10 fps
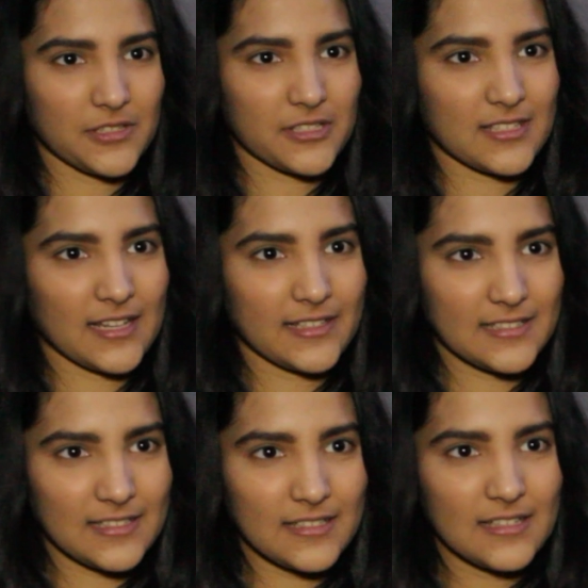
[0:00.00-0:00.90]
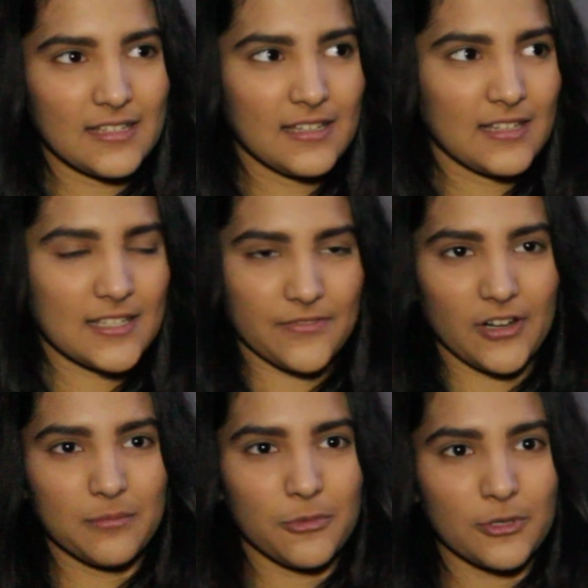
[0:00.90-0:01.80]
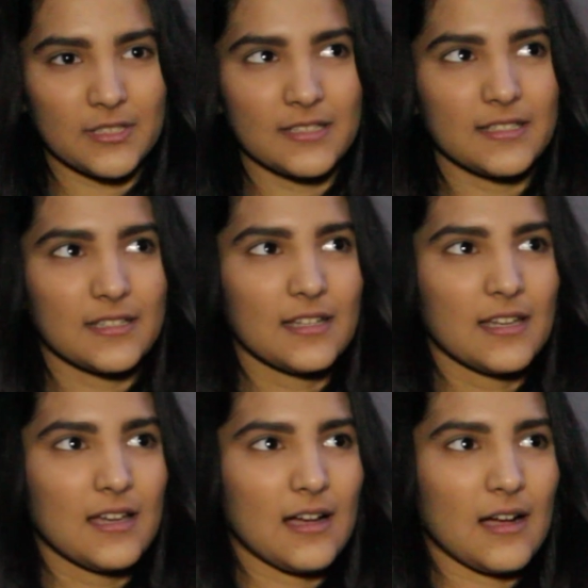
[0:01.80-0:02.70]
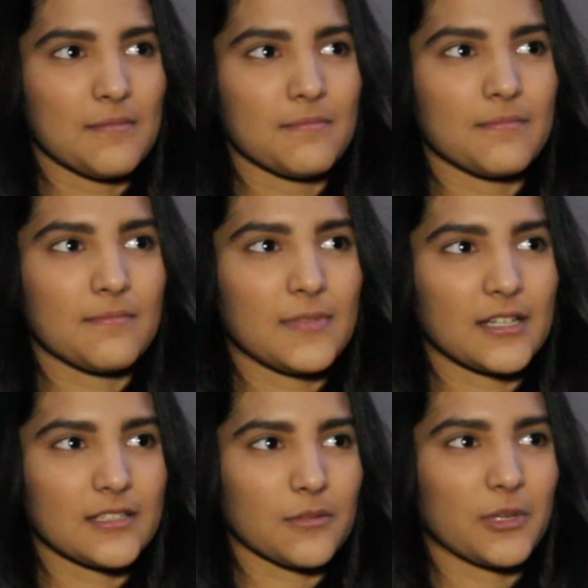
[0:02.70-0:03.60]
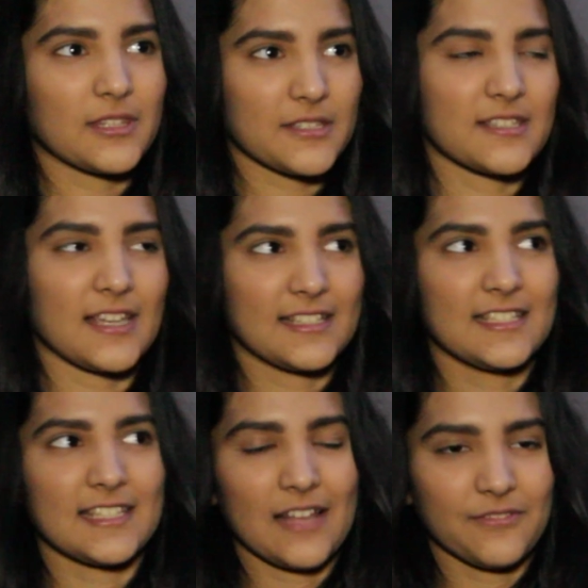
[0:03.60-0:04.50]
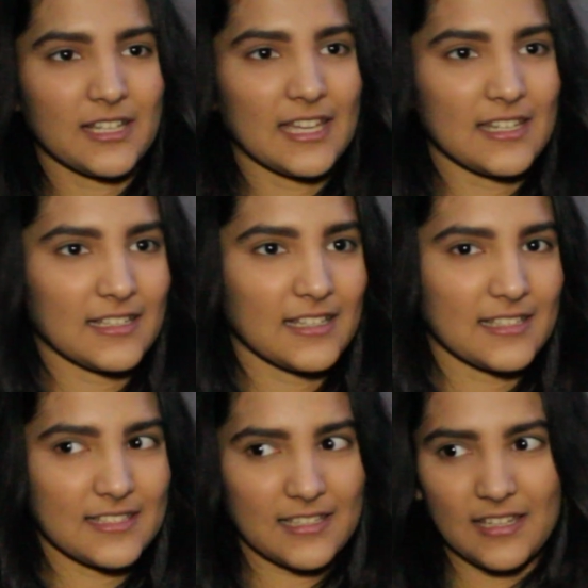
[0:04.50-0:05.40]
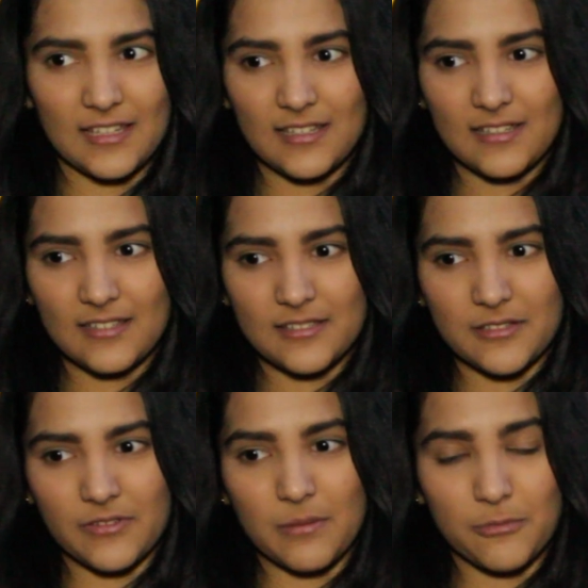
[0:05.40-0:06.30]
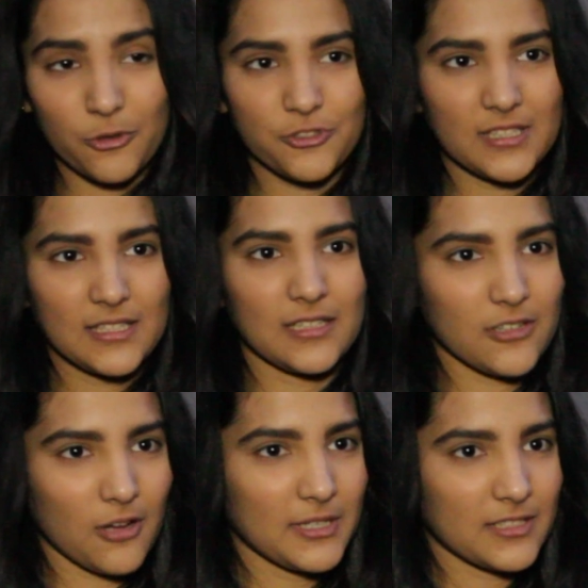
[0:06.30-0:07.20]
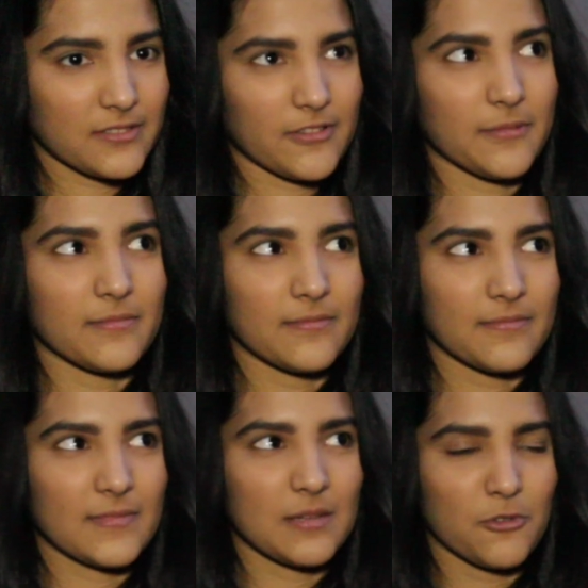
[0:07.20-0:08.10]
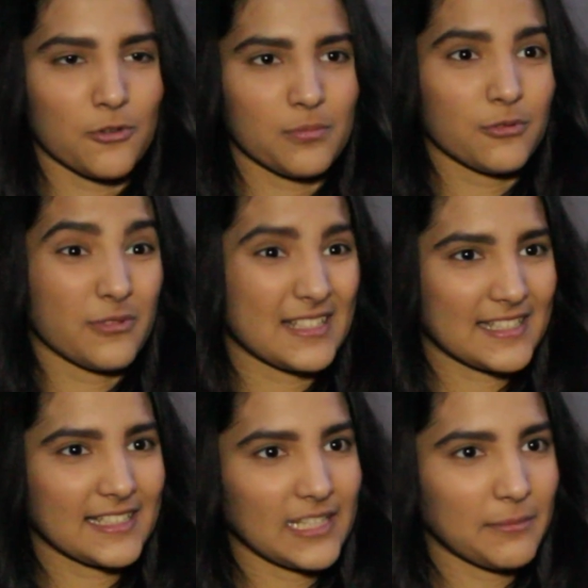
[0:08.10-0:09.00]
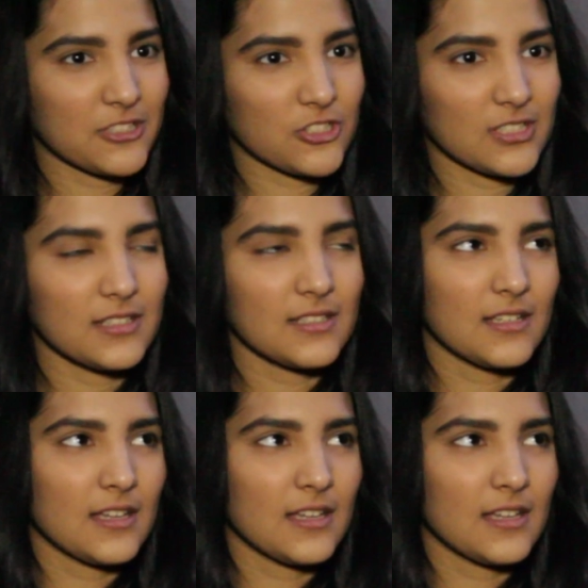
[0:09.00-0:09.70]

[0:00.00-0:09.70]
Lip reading: of the society is very important, because what the society is advocating is a sort of approaching economics from a more pluralistic dimension.